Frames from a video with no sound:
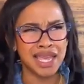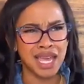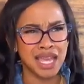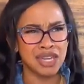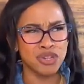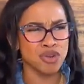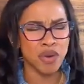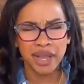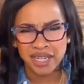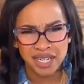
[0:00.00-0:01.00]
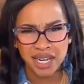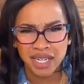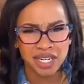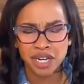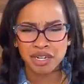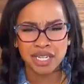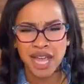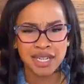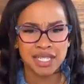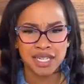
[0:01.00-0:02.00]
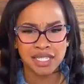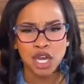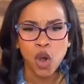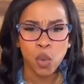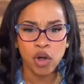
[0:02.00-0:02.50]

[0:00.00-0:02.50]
and you don't get to deduct it on your taxes.